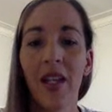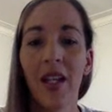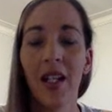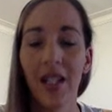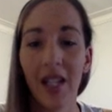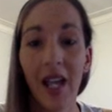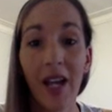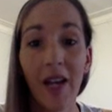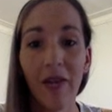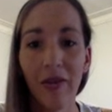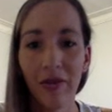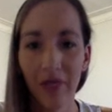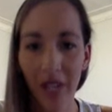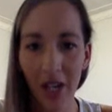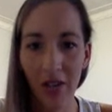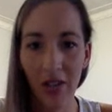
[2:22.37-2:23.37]
Life
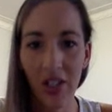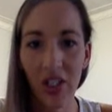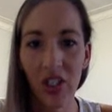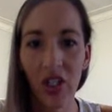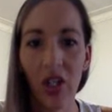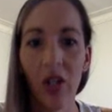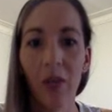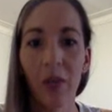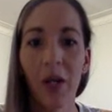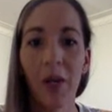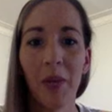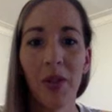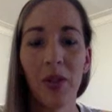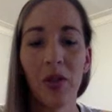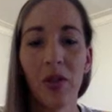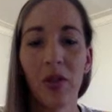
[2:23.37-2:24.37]
flourished on
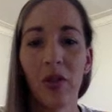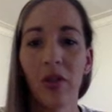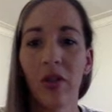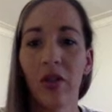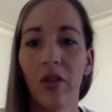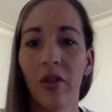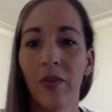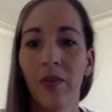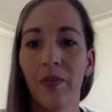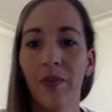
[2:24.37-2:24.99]
Papatuanuku.